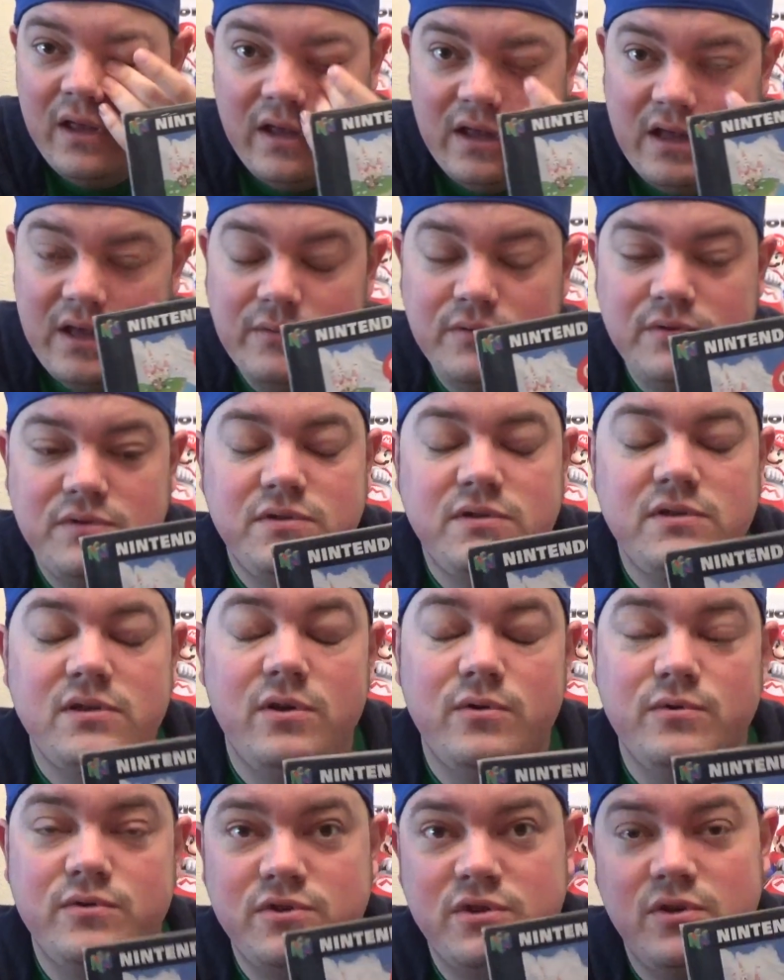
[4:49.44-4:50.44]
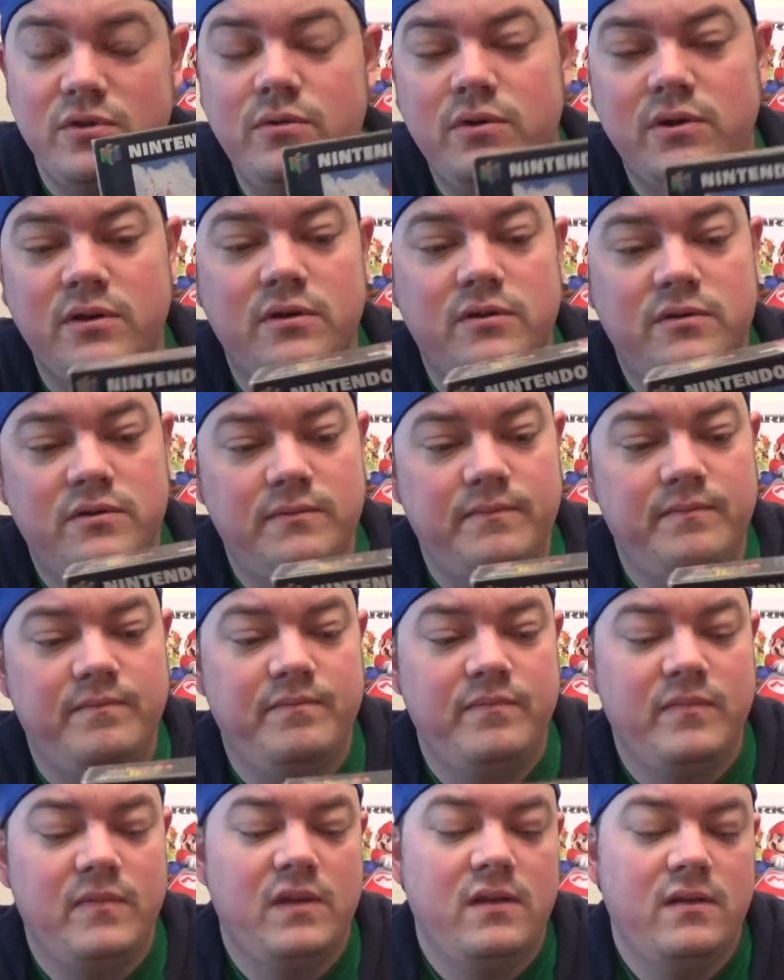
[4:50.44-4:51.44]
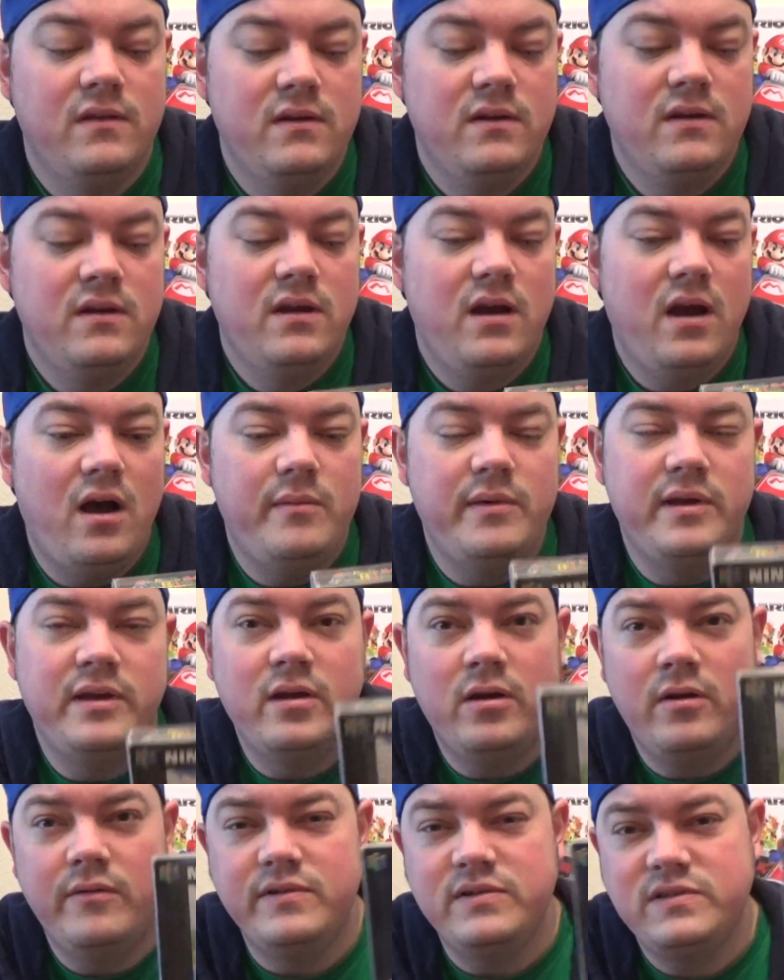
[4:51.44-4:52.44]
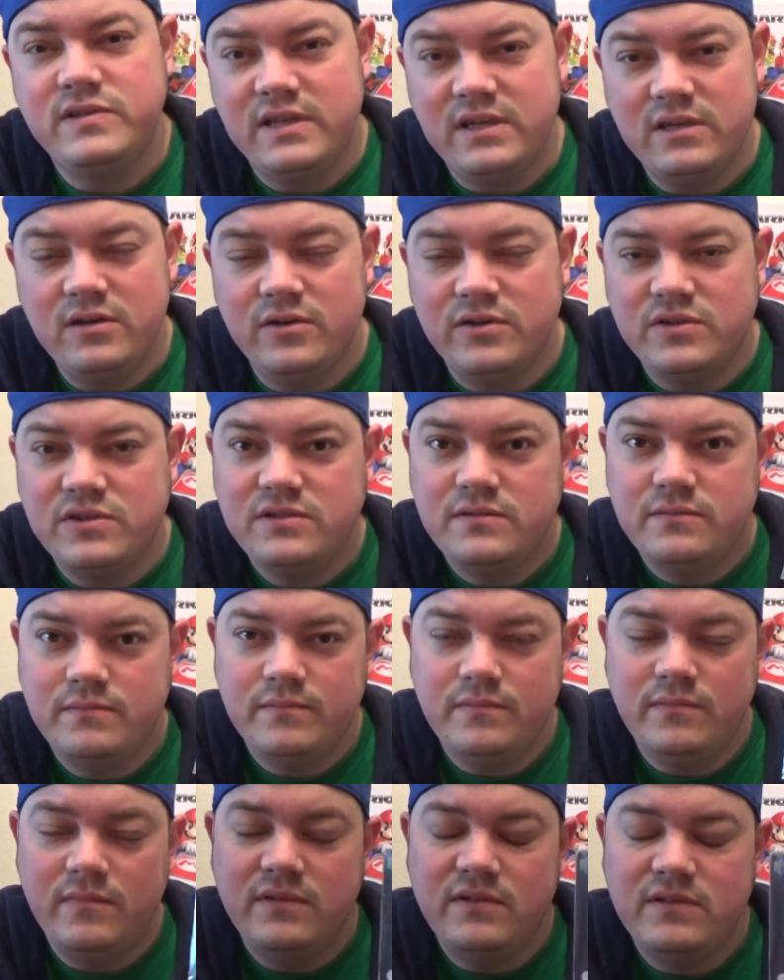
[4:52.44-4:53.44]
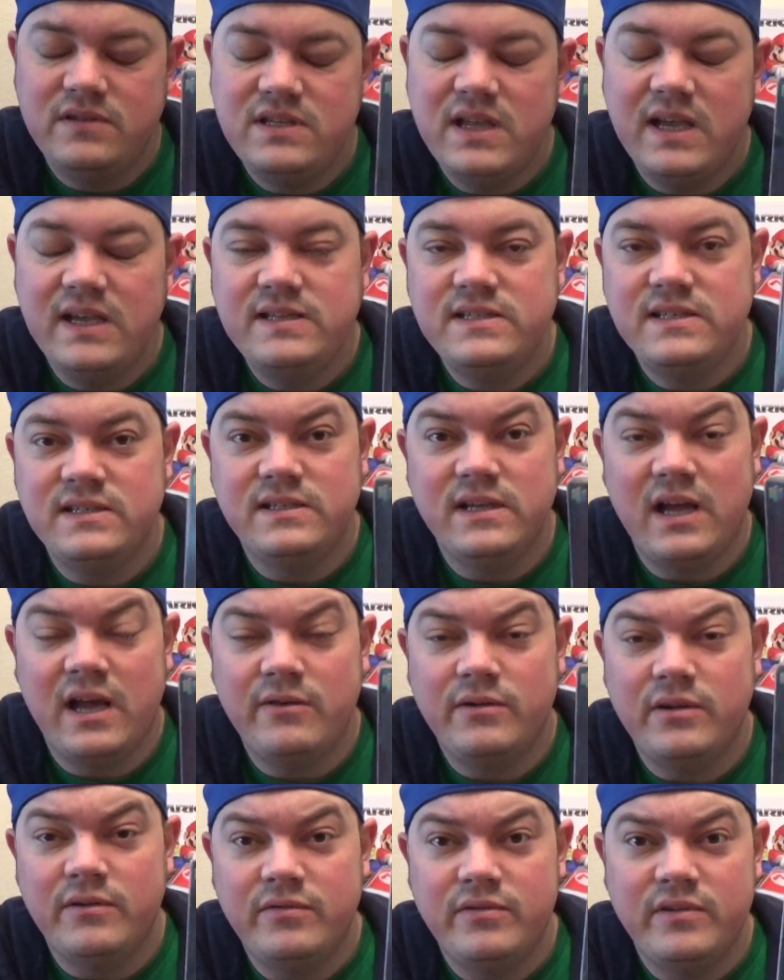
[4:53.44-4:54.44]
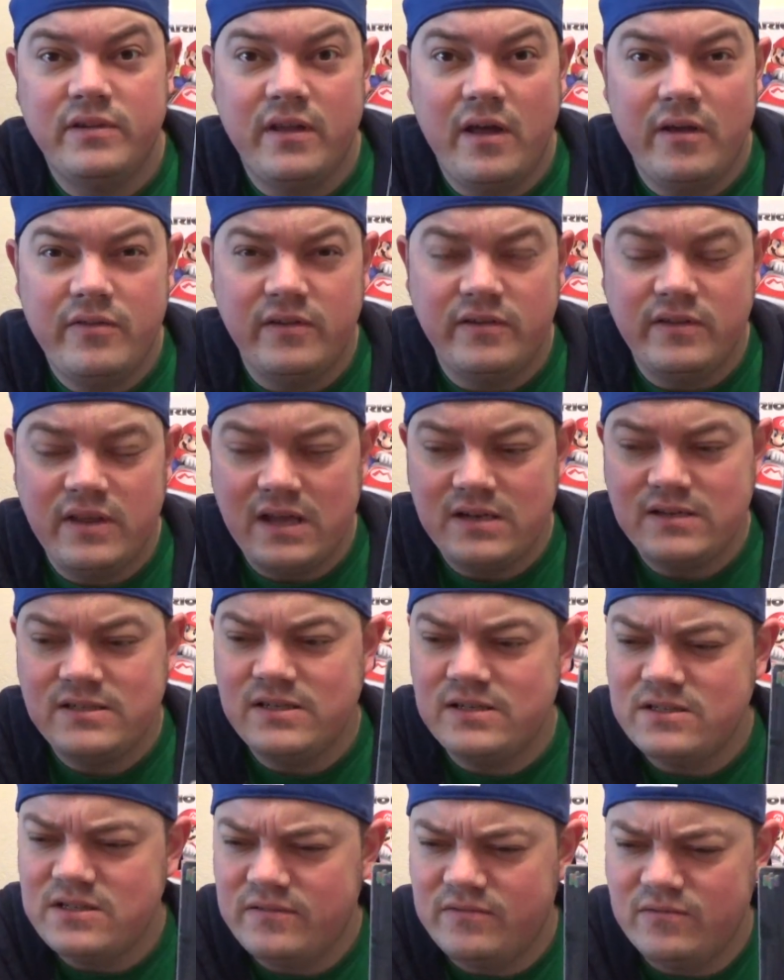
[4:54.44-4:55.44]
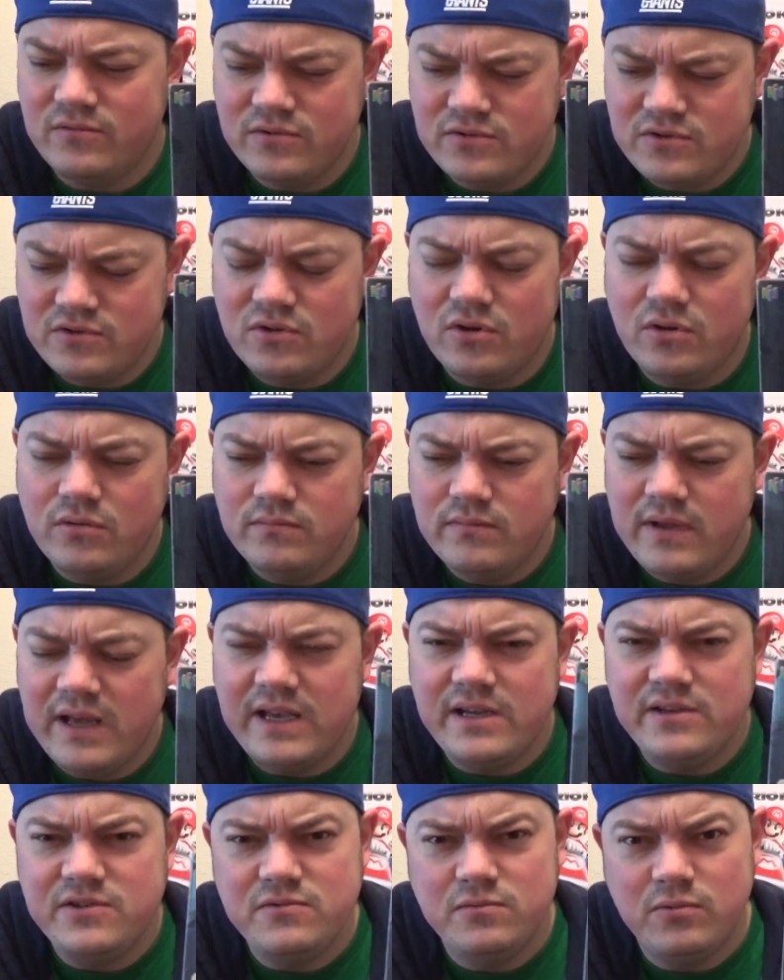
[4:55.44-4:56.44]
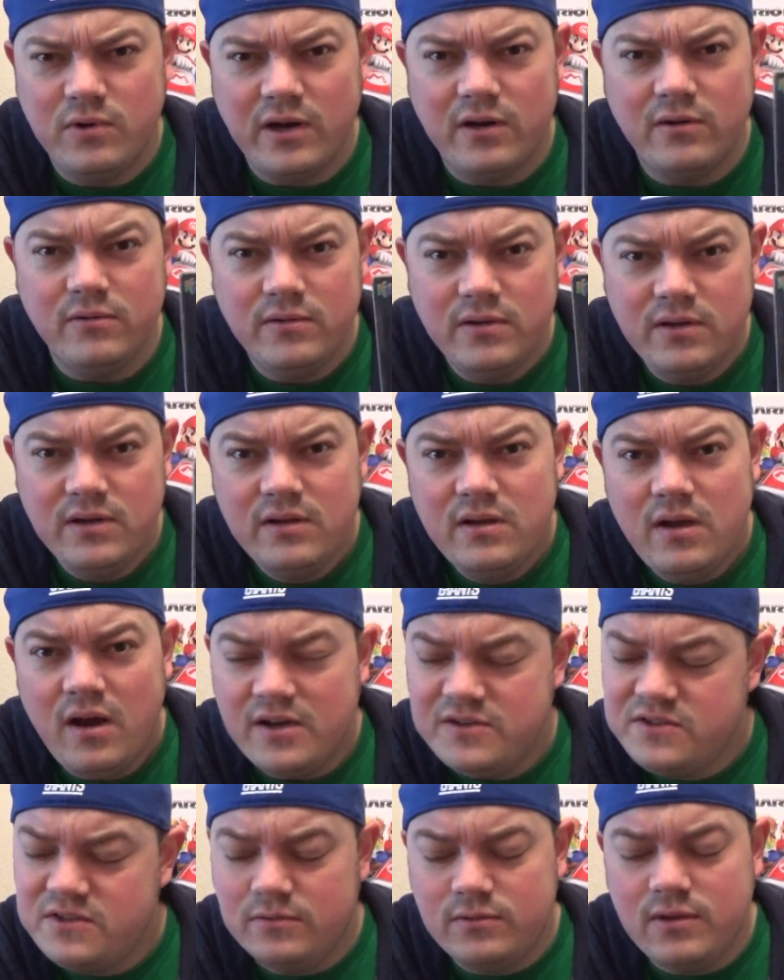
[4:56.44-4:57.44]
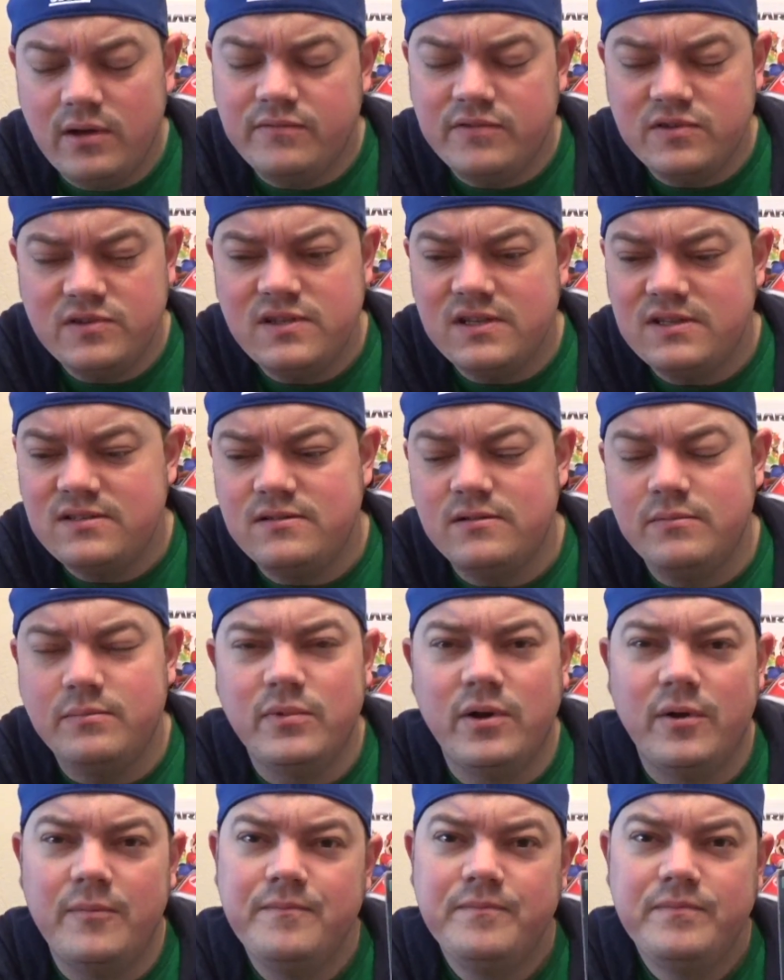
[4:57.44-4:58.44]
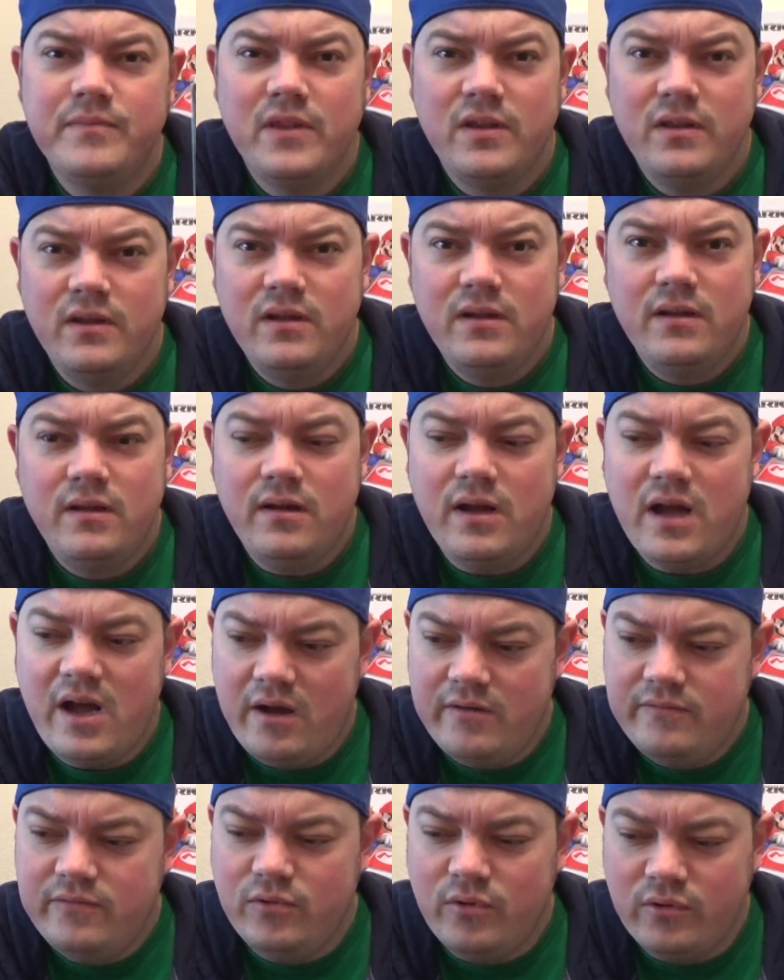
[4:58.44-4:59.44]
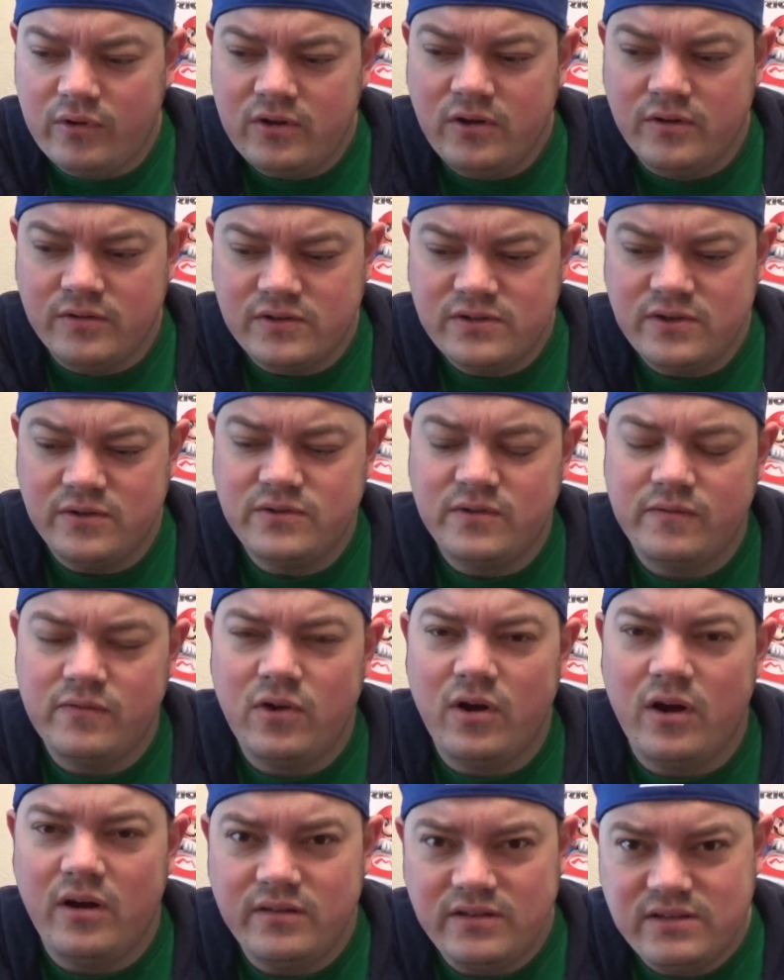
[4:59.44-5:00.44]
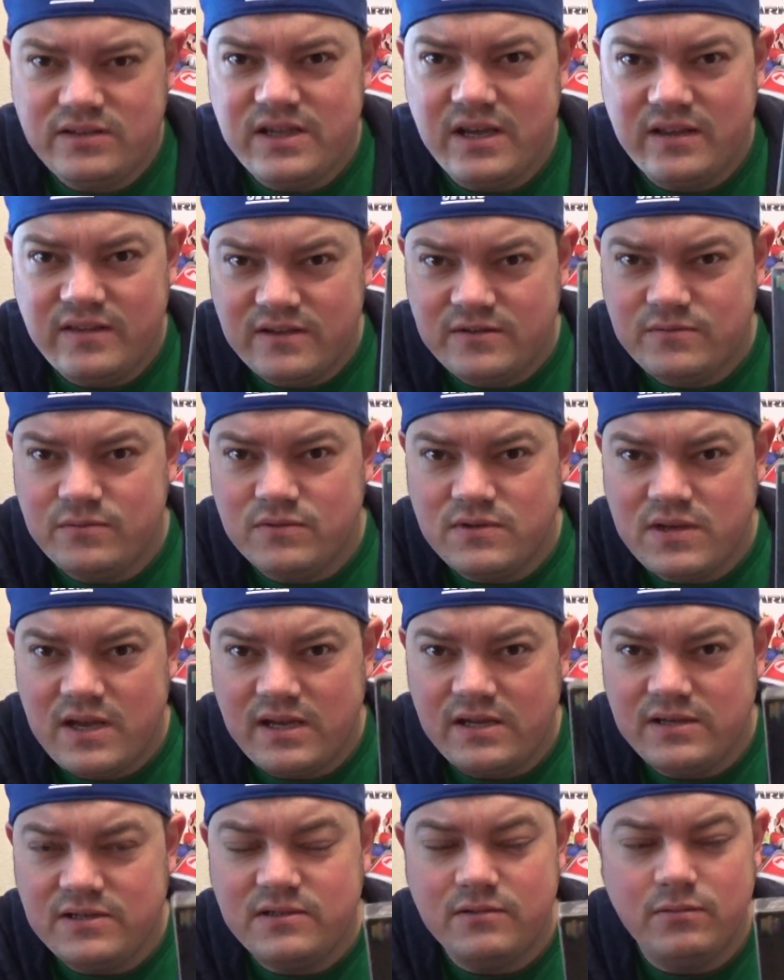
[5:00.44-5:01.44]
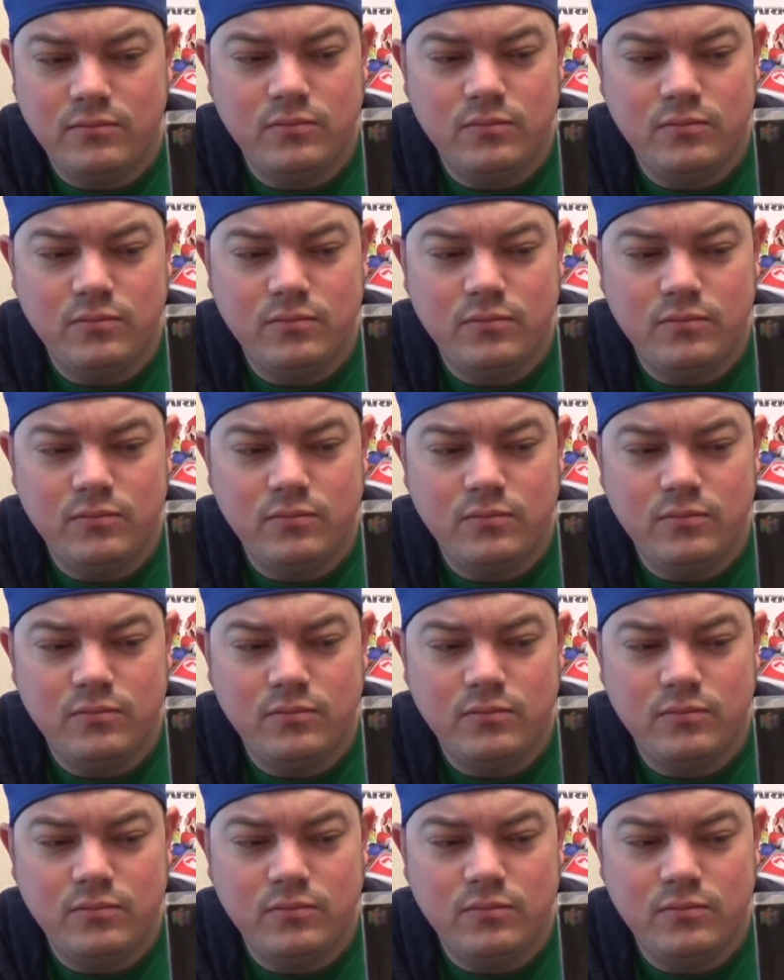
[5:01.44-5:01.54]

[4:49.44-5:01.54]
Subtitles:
It was so good. I mean, obviously it looks dated now and everything. I think the N64 has not aged well. I still love the system, but out of all the consoles I've got, I'd say this one's aged the